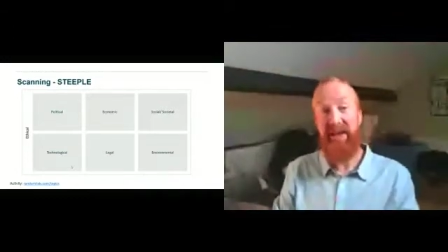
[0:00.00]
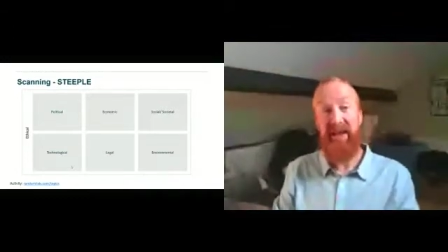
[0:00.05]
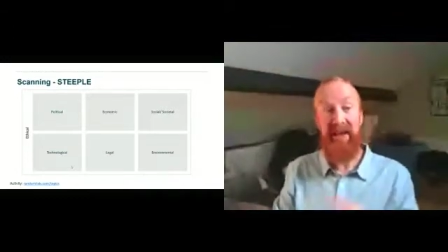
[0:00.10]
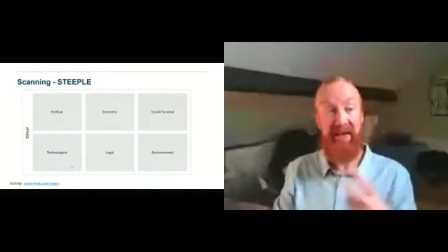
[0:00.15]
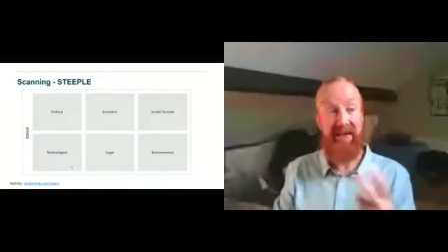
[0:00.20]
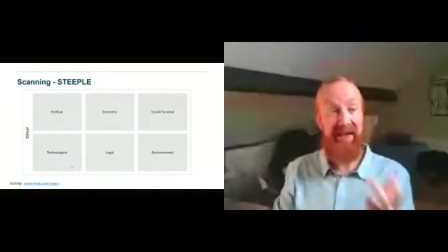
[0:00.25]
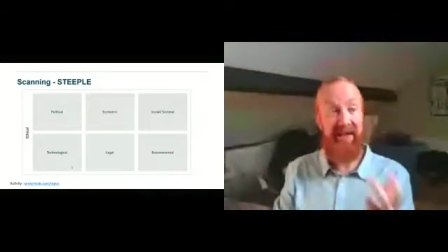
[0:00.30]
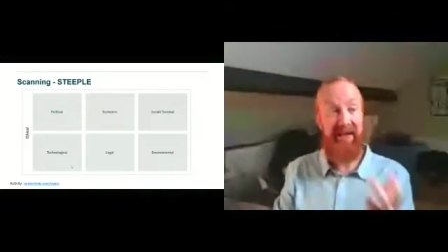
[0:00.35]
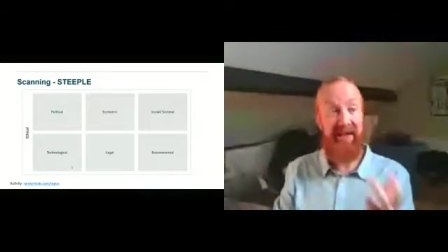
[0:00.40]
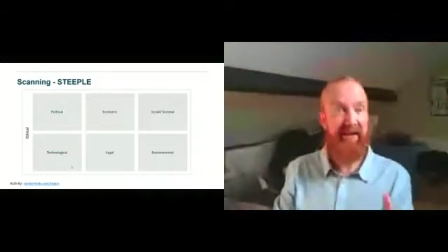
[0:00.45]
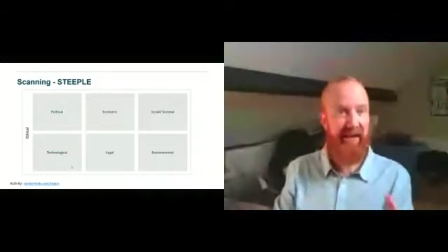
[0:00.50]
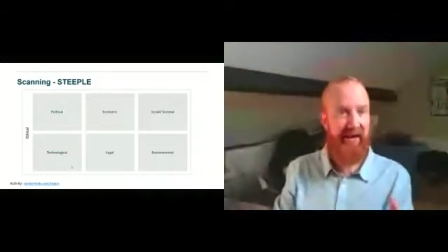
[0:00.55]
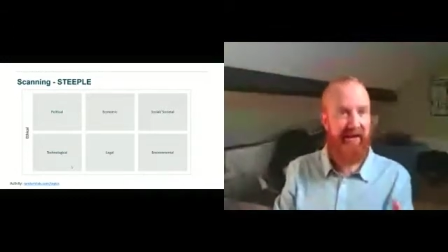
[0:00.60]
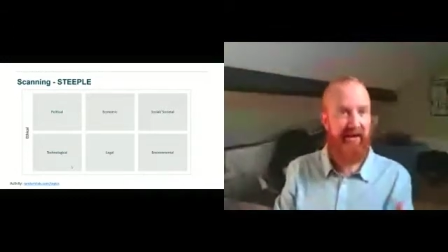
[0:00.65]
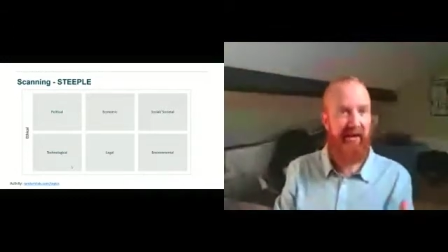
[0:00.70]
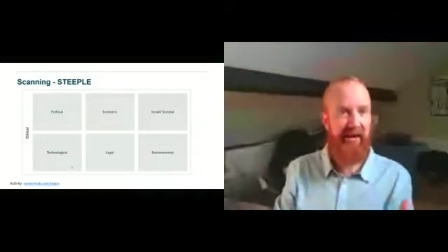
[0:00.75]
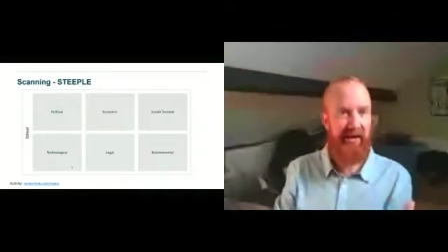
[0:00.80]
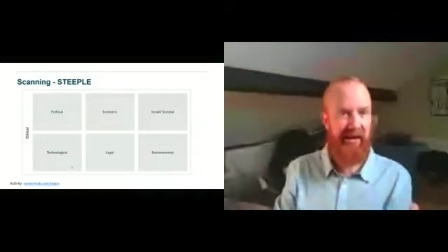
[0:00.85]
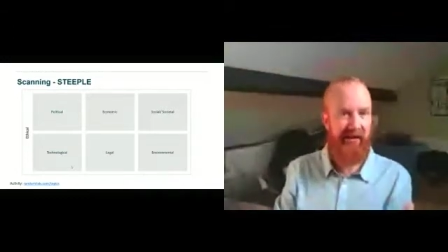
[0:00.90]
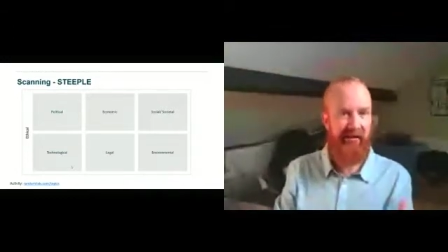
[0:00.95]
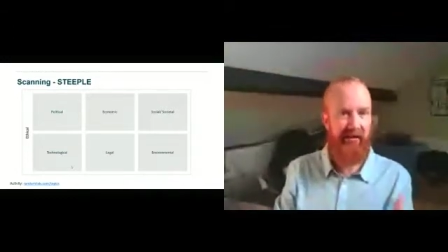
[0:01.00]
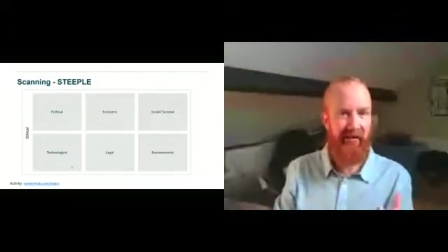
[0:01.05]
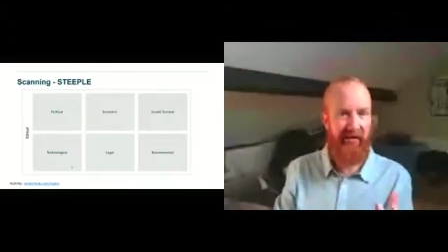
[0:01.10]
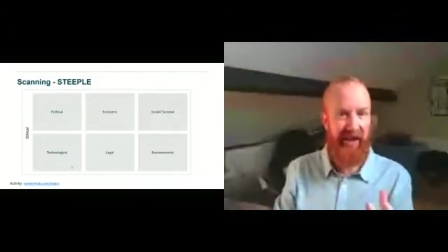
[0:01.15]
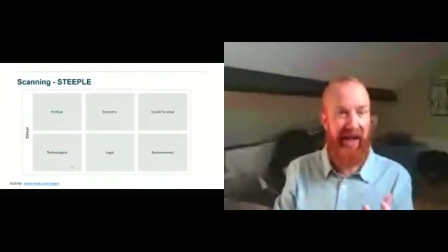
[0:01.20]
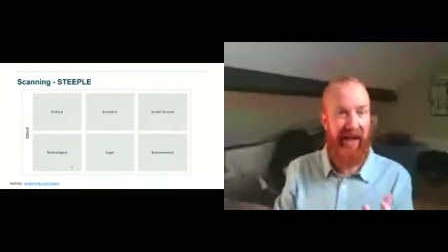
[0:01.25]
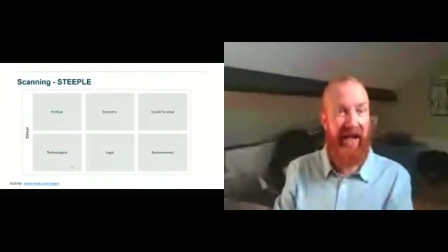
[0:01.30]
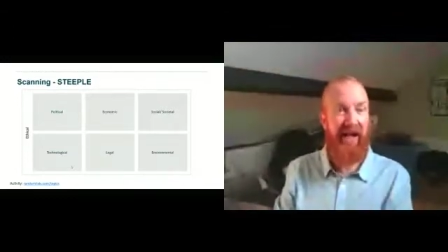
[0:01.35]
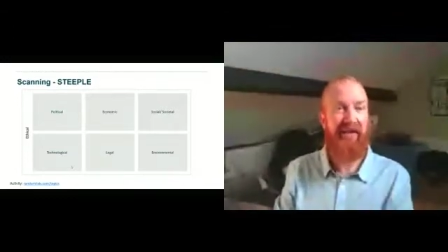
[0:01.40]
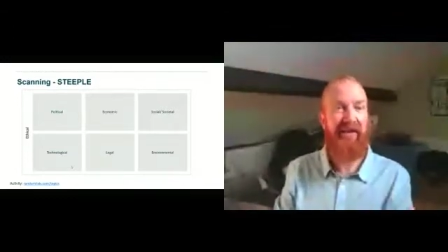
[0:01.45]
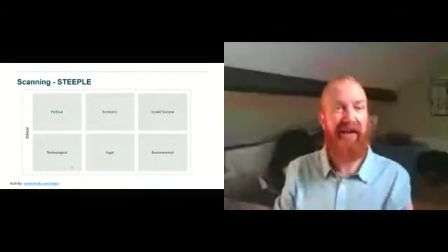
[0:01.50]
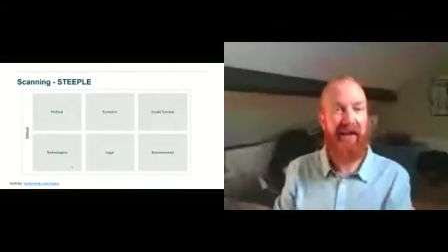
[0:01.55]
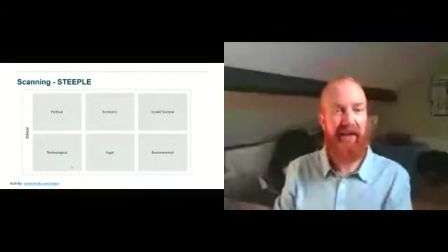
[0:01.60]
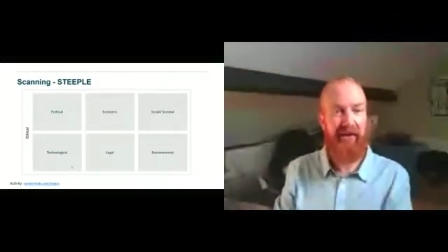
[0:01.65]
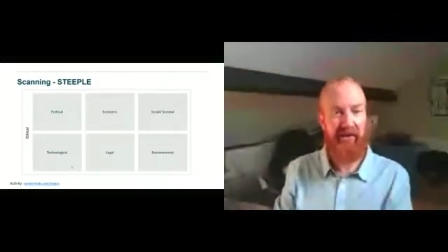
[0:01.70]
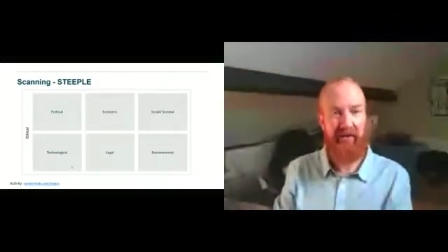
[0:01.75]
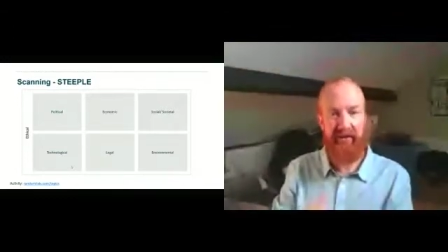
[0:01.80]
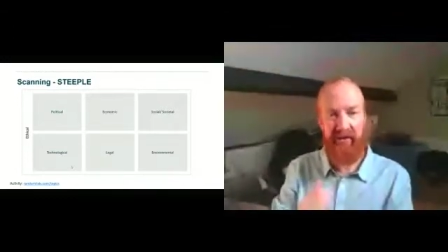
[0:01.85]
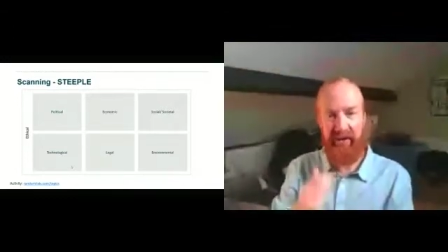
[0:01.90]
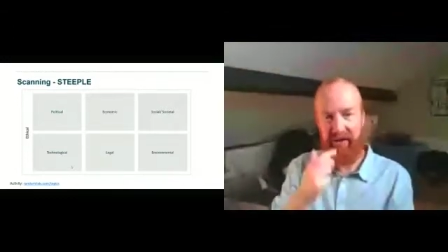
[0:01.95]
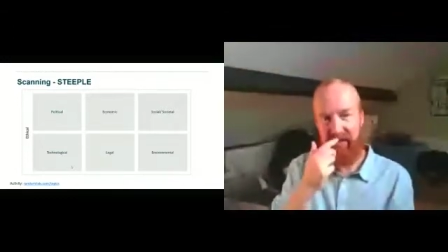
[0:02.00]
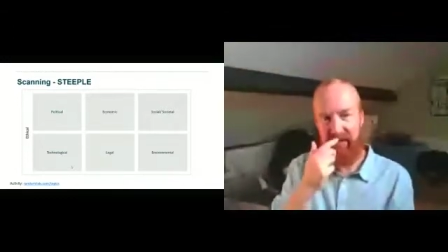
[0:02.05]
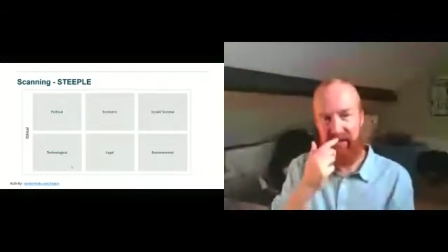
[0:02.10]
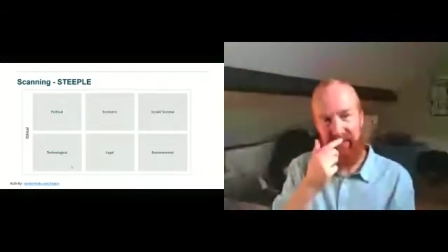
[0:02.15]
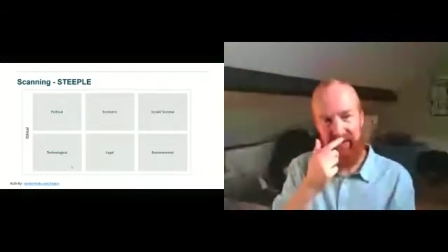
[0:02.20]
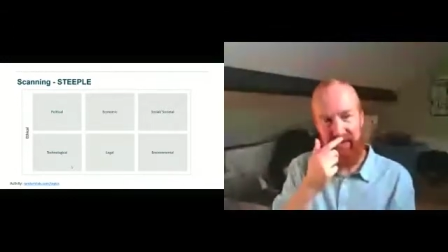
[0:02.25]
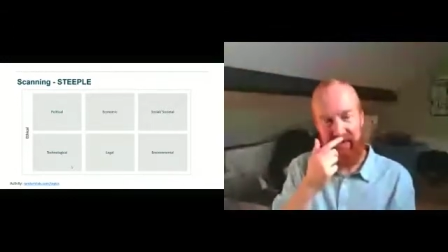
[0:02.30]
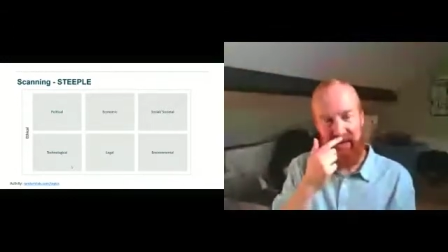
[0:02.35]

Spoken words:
is this idea of the ethics of it.